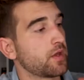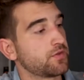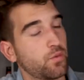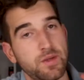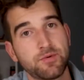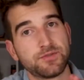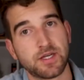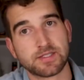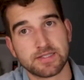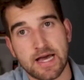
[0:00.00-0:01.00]
the Weebill
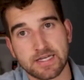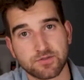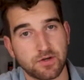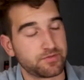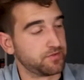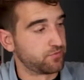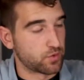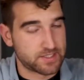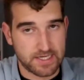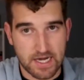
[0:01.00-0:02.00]
does last roughly
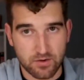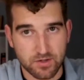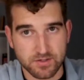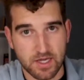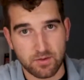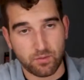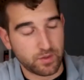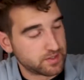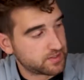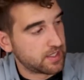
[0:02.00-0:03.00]
14 hours. I
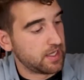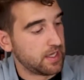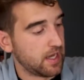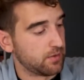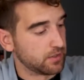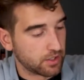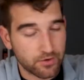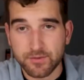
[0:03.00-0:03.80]
would say I would agree